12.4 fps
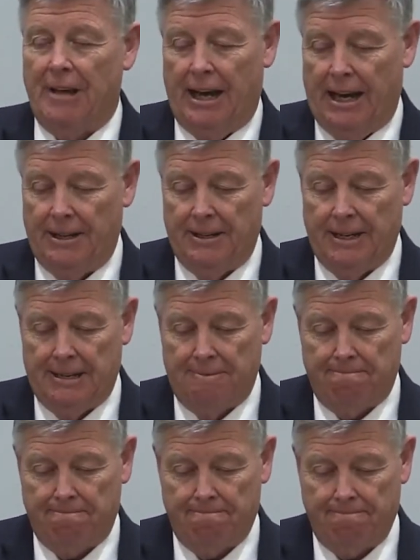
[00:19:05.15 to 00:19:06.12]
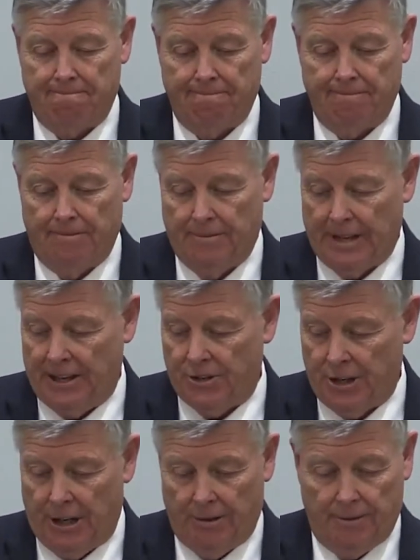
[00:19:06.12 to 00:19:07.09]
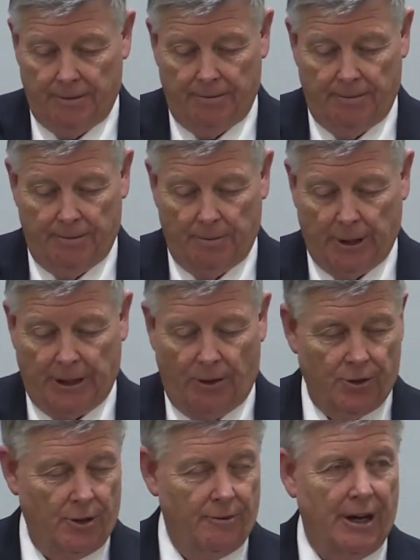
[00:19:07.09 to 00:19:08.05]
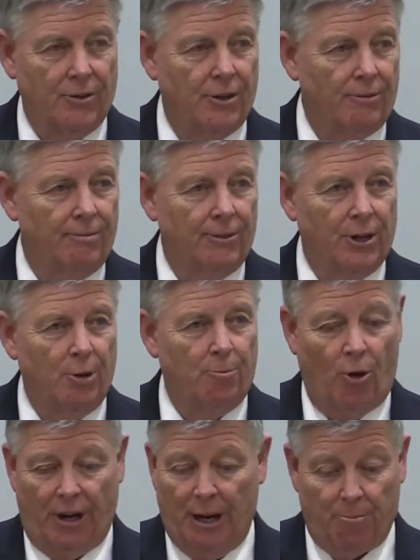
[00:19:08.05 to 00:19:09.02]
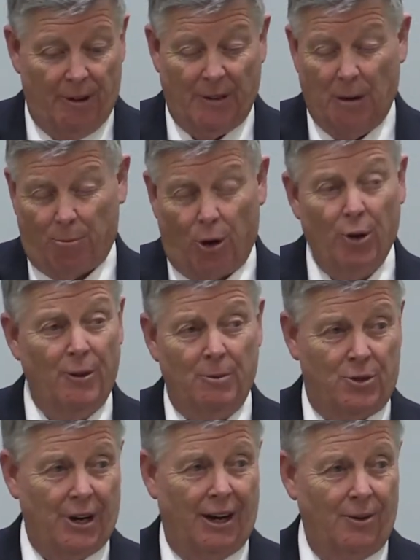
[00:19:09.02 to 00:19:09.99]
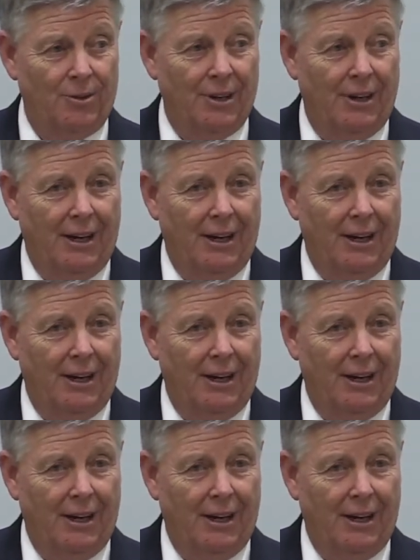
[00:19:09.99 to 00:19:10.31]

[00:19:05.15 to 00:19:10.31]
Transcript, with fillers: And uh, that's, a, uh, but those are, that's a good point. He, they prove themselves.